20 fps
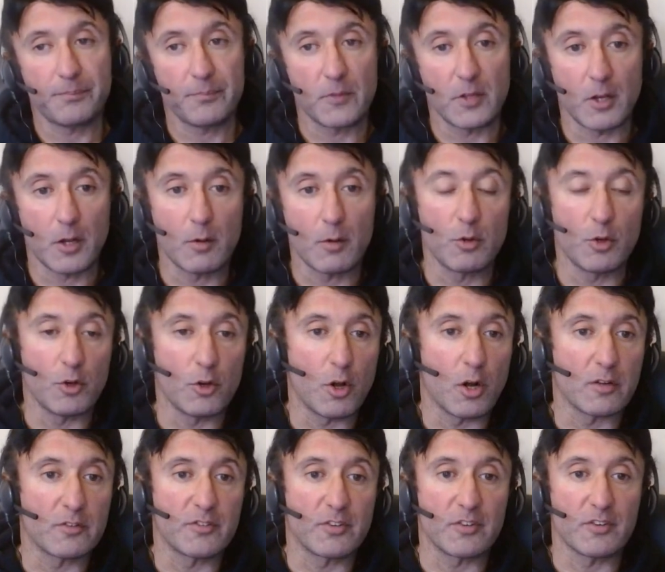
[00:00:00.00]
You know, you're
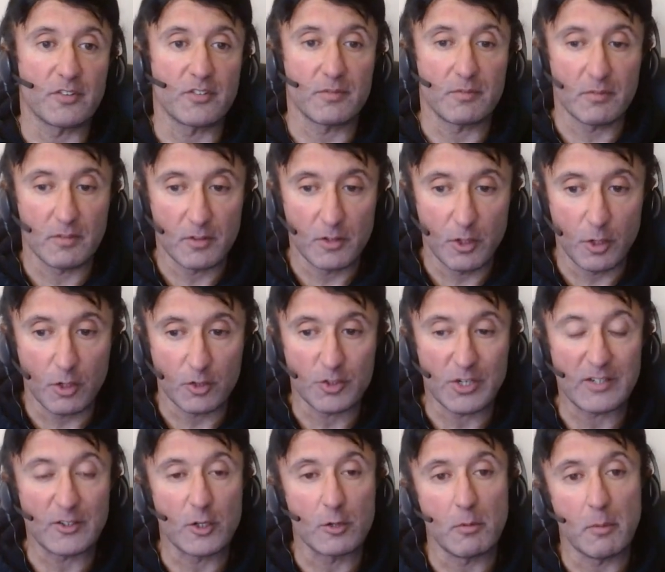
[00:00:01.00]
not
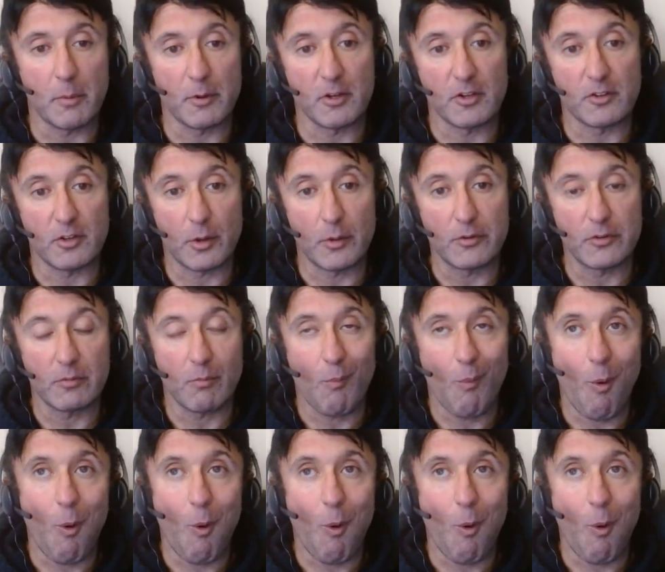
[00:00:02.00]
trying to come up on your toes.